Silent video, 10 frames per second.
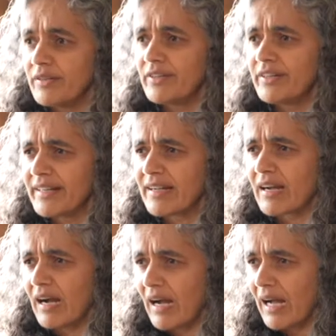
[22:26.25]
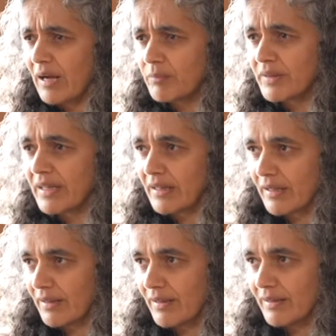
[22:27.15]
very calm
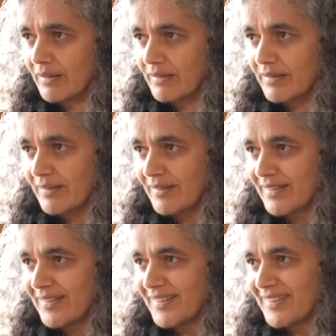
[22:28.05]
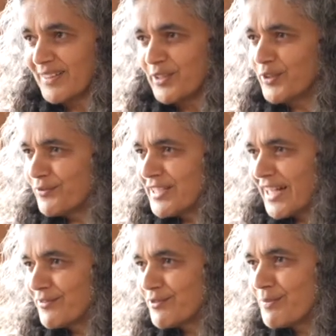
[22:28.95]
there. You've
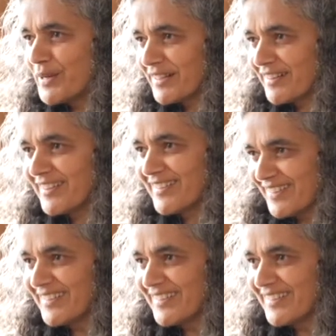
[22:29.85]
dived, Rebecca?